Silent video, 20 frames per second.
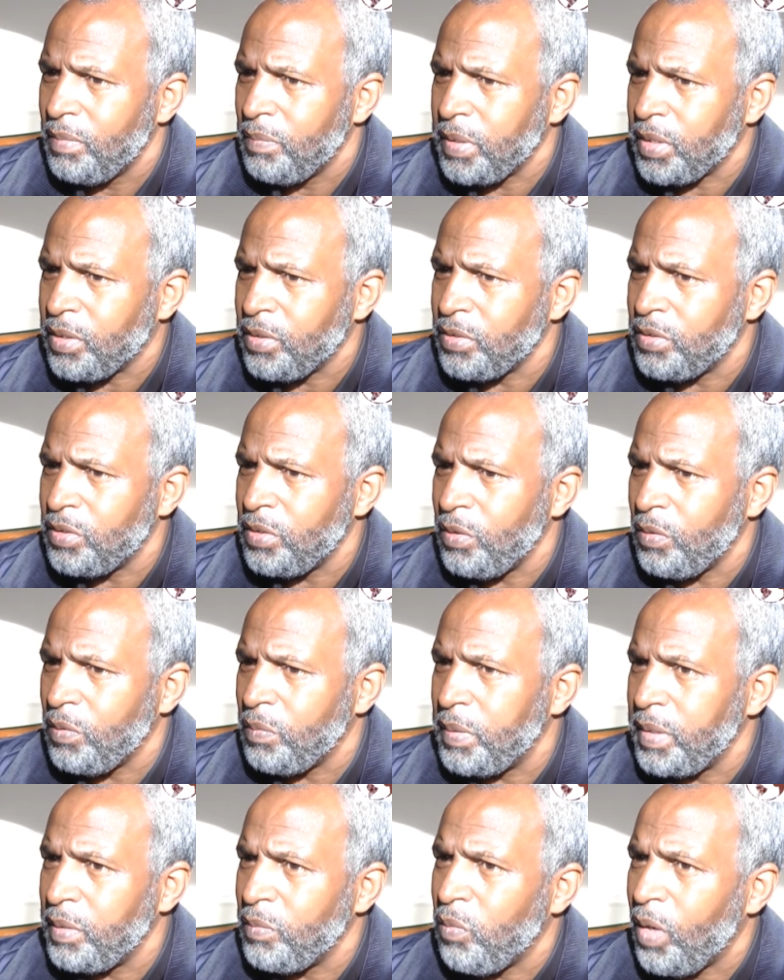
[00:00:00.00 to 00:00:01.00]
because you'll
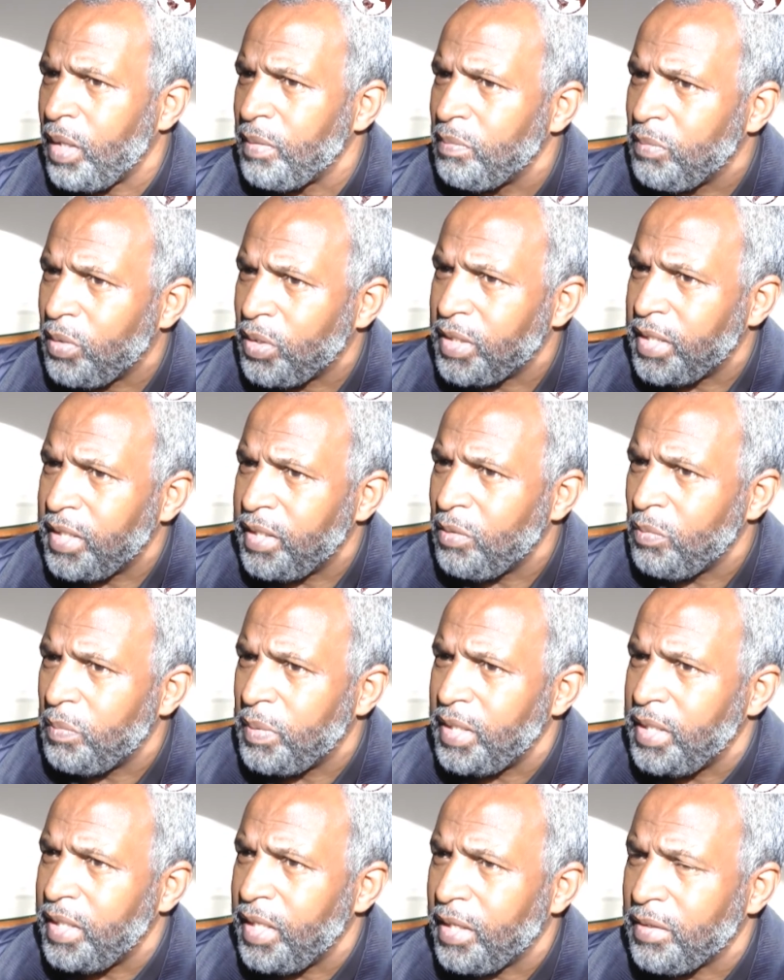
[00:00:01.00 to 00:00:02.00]
be one body, he'll
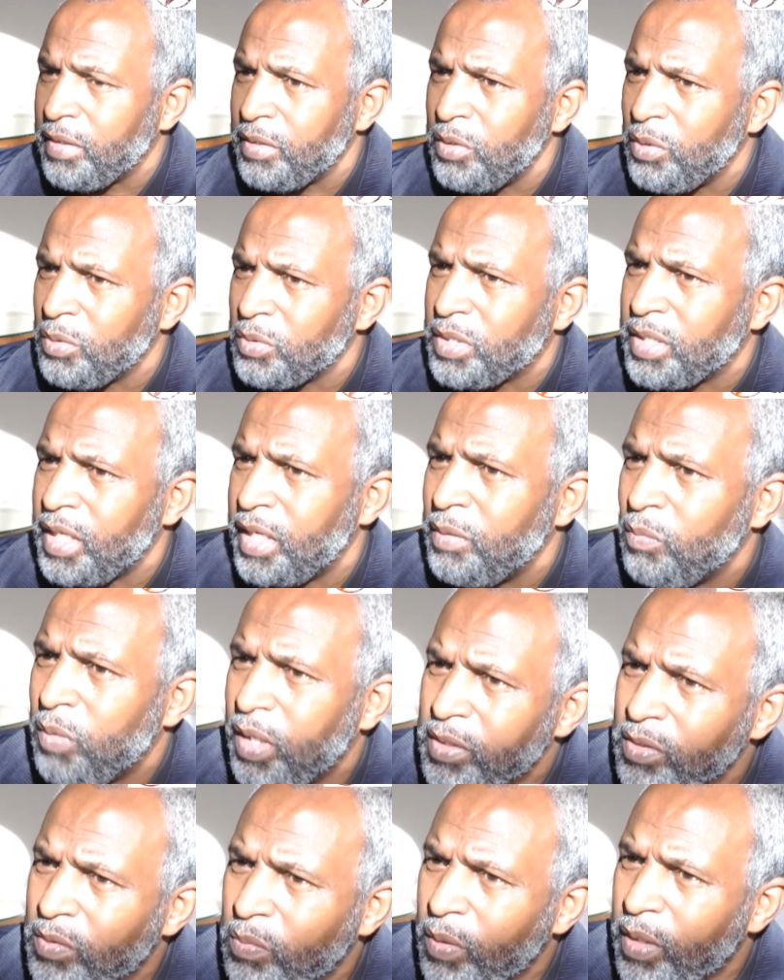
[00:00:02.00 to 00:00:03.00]
be the other. You'll say
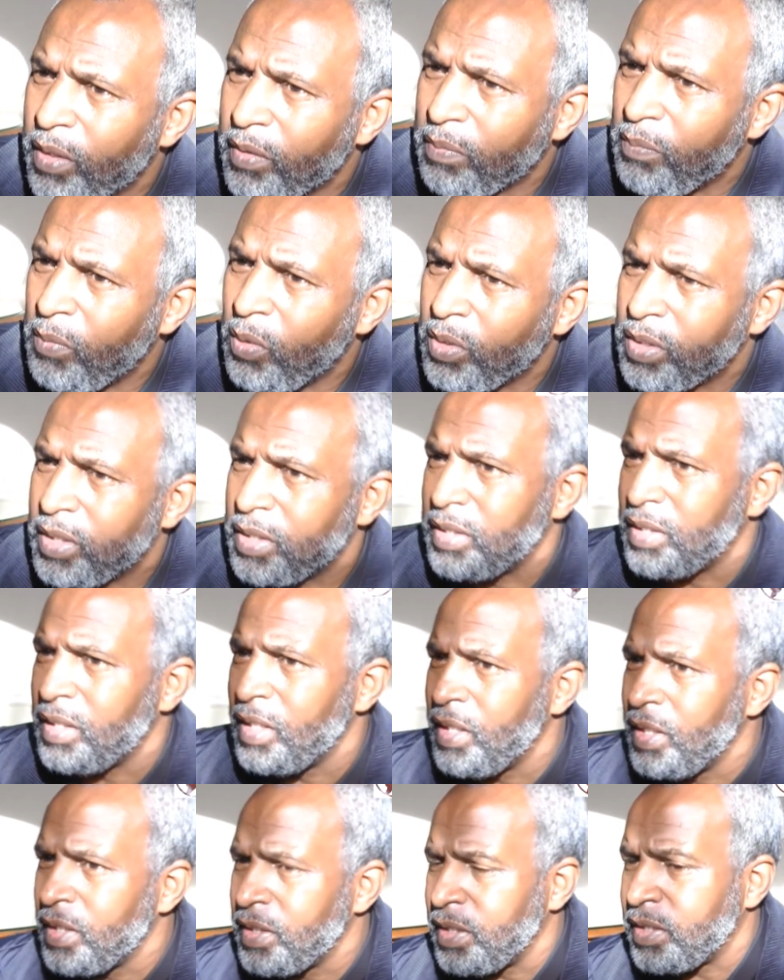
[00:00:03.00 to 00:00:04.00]
one's worth more than
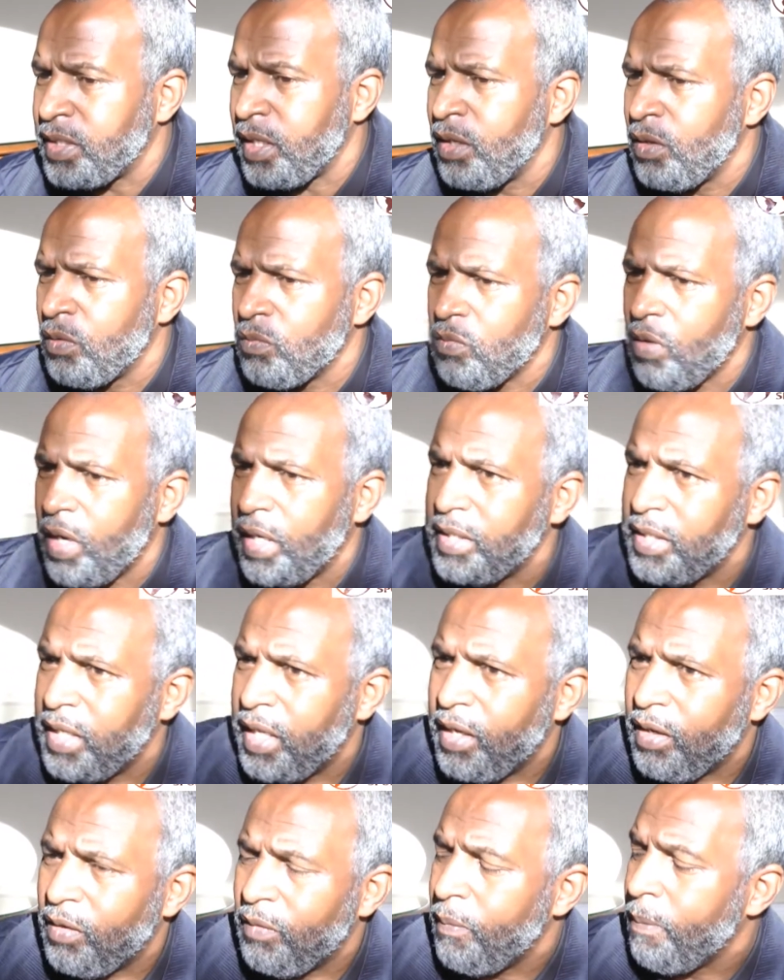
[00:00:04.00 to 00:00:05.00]
this. Right now,